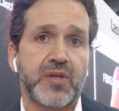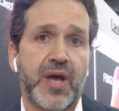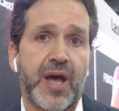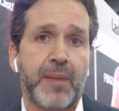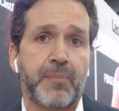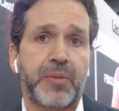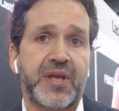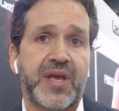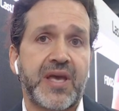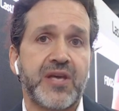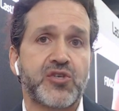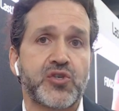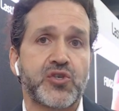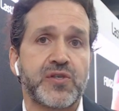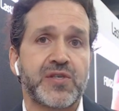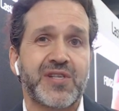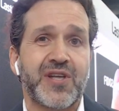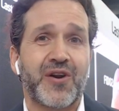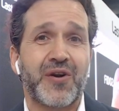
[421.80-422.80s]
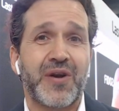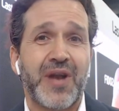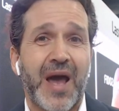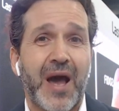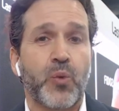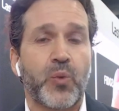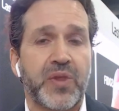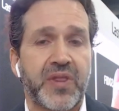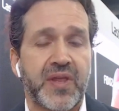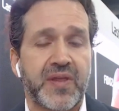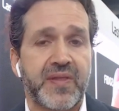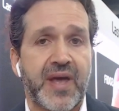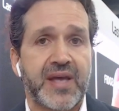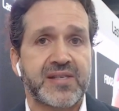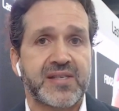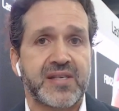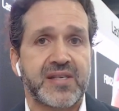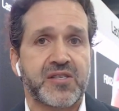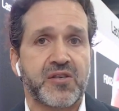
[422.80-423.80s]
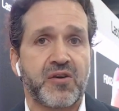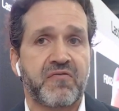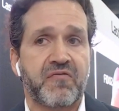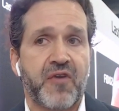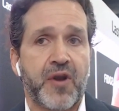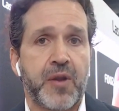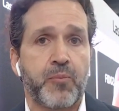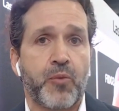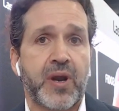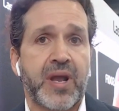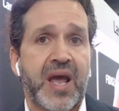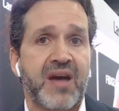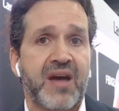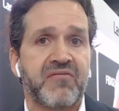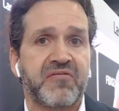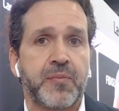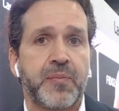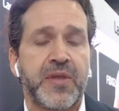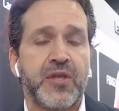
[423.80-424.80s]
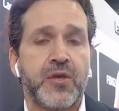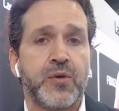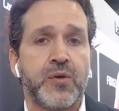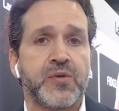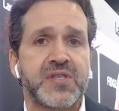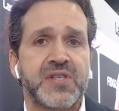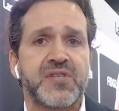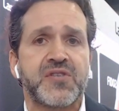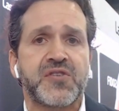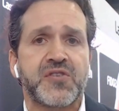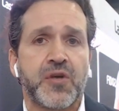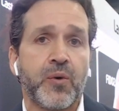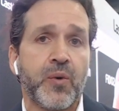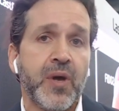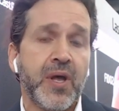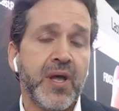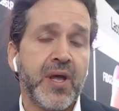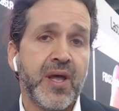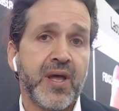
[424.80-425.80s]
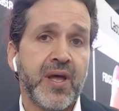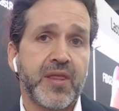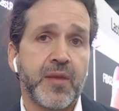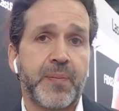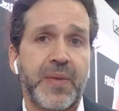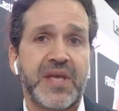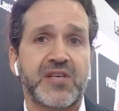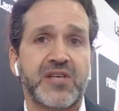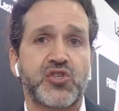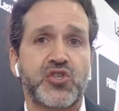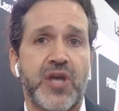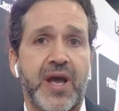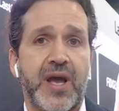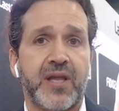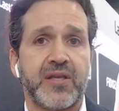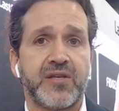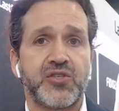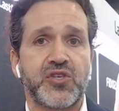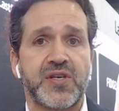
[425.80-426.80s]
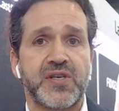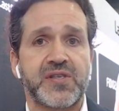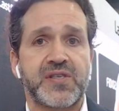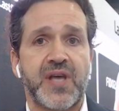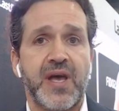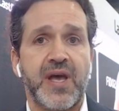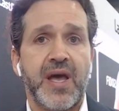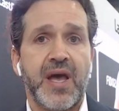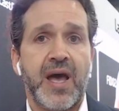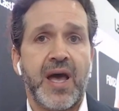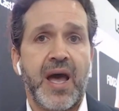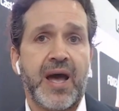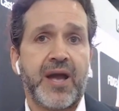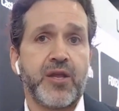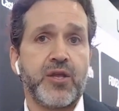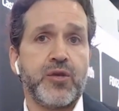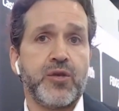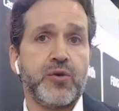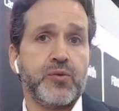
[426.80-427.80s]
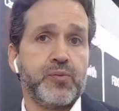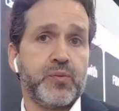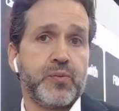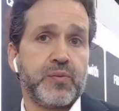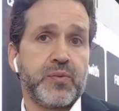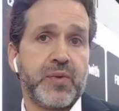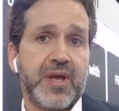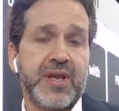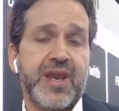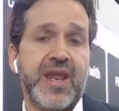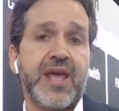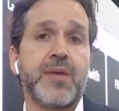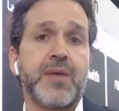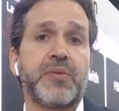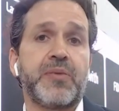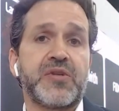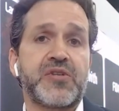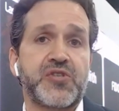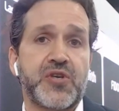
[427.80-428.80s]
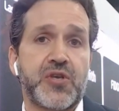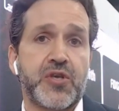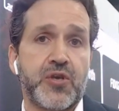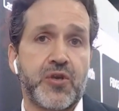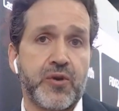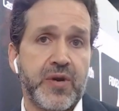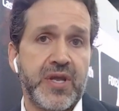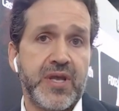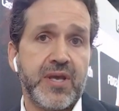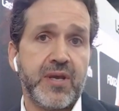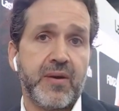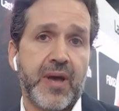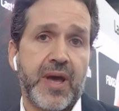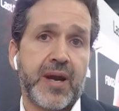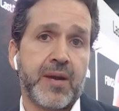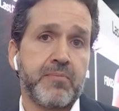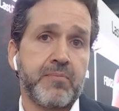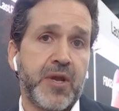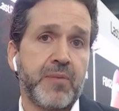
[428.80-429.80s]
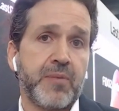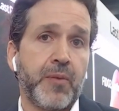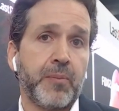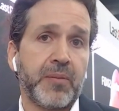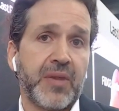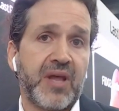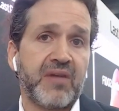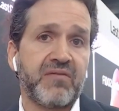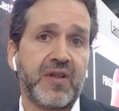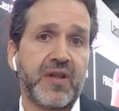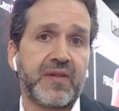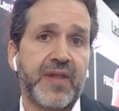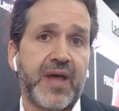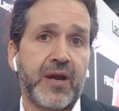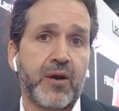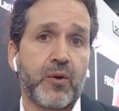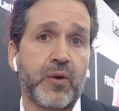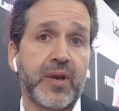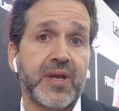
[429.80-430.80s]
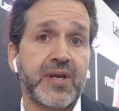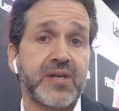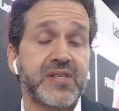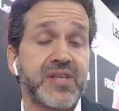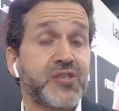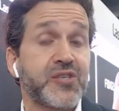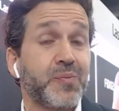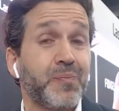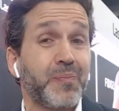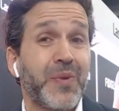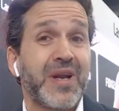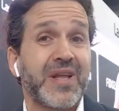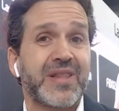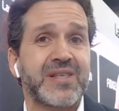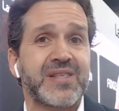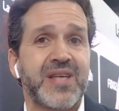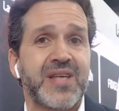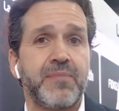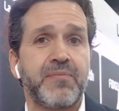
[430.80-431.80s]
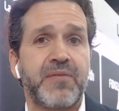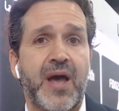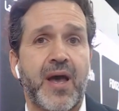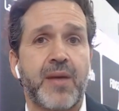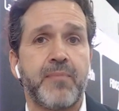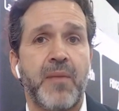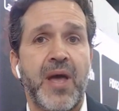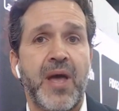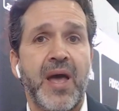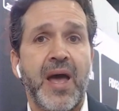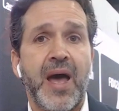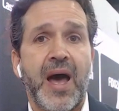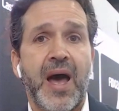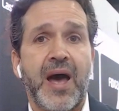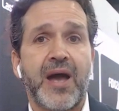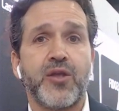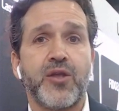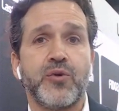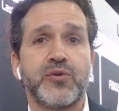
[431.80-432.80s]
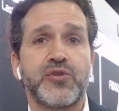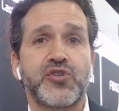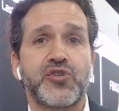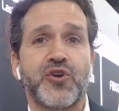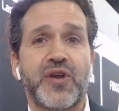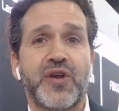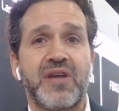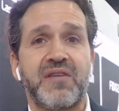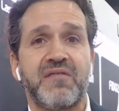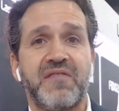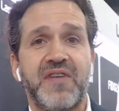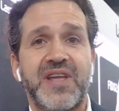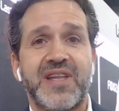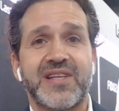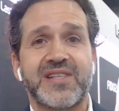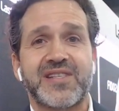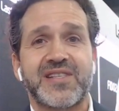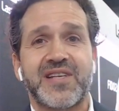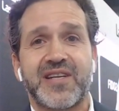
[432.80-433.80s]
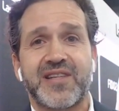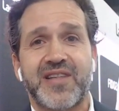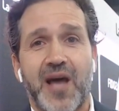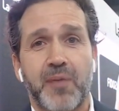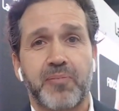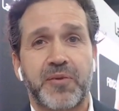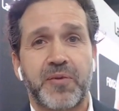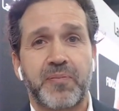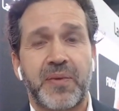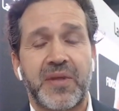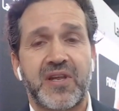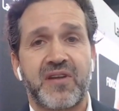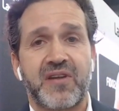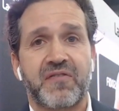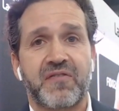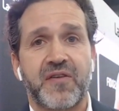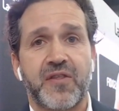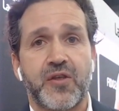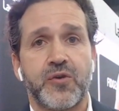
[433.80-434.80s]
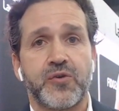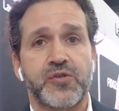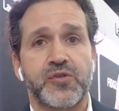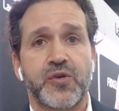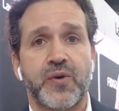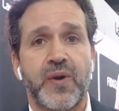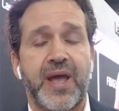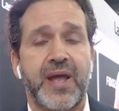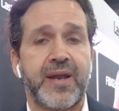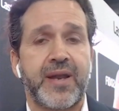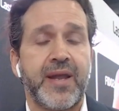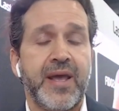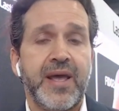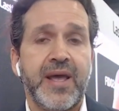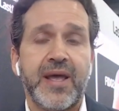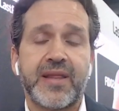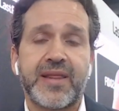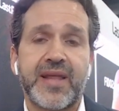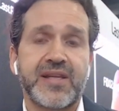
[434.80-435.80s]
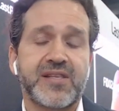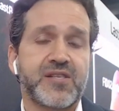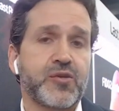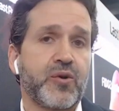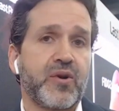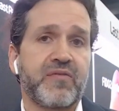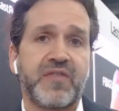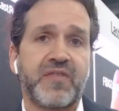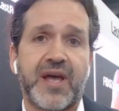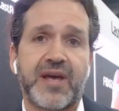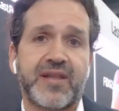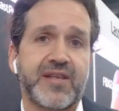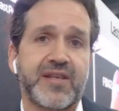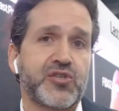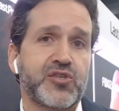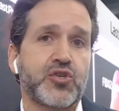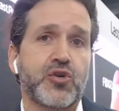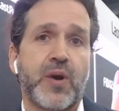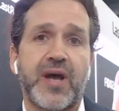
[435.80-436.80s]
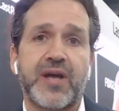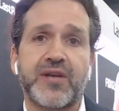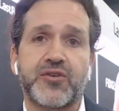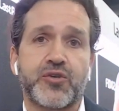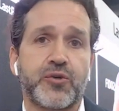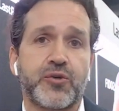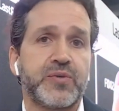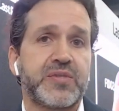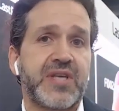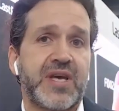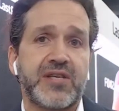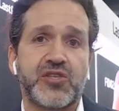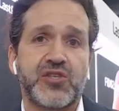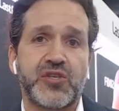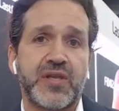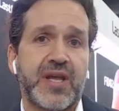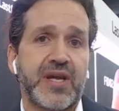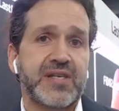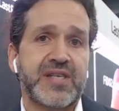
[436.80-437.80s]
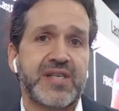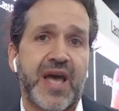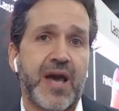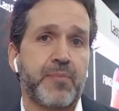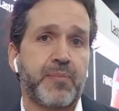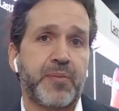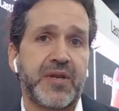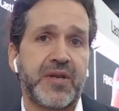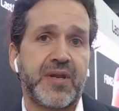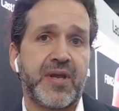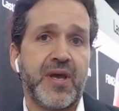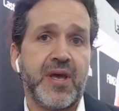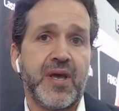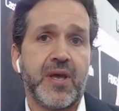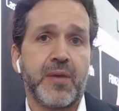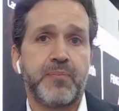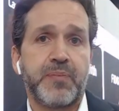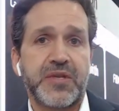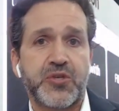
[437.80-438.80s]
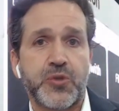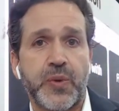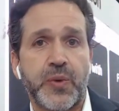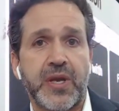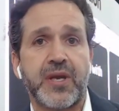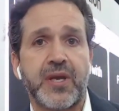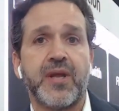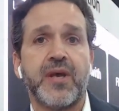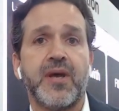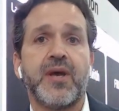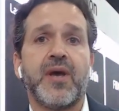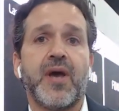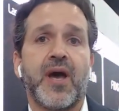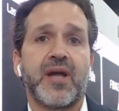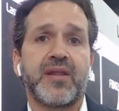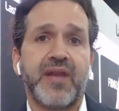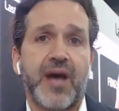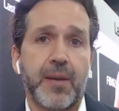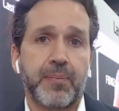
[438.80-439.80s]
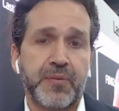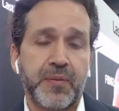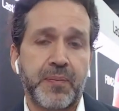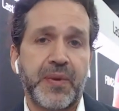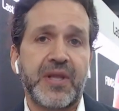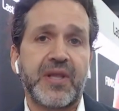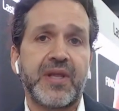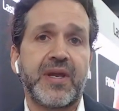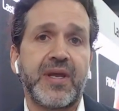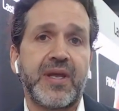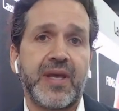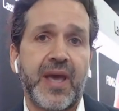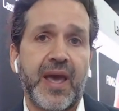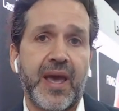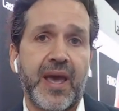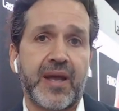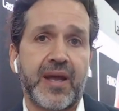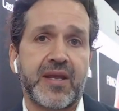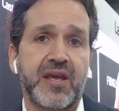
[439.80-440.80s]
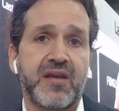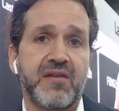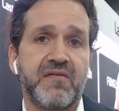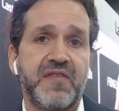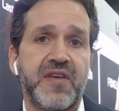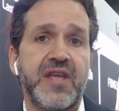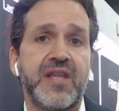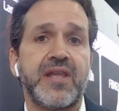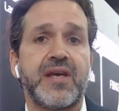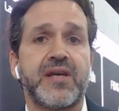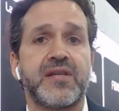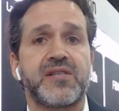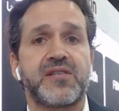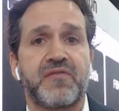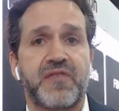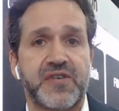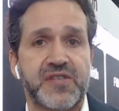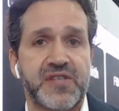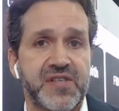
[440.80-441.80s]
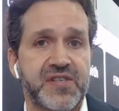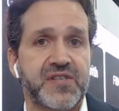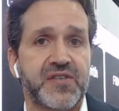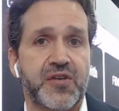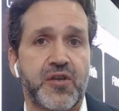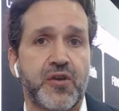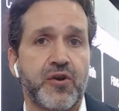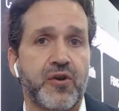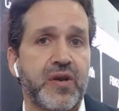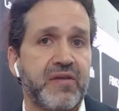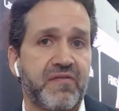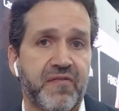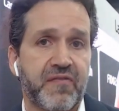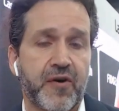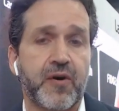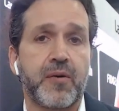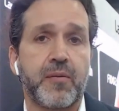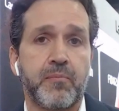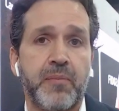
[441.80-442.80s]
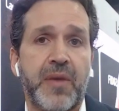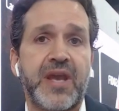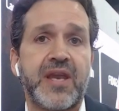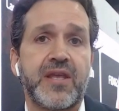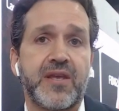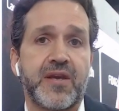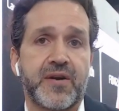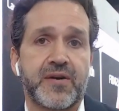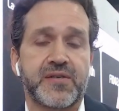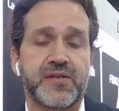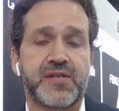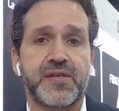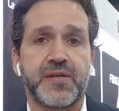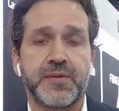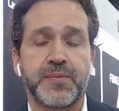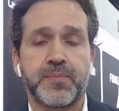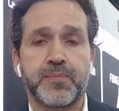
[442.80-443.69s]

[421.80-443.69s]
applications that are not within the SSO framework have to be used. And so the biggest challenge is, how do you enable security at a minimum level in that organization, but at the same time, how do you ensure convenience and adaptability for the user? And that's sort of like this tried-true tension that has happened between adaptability and convenience versus security for many years.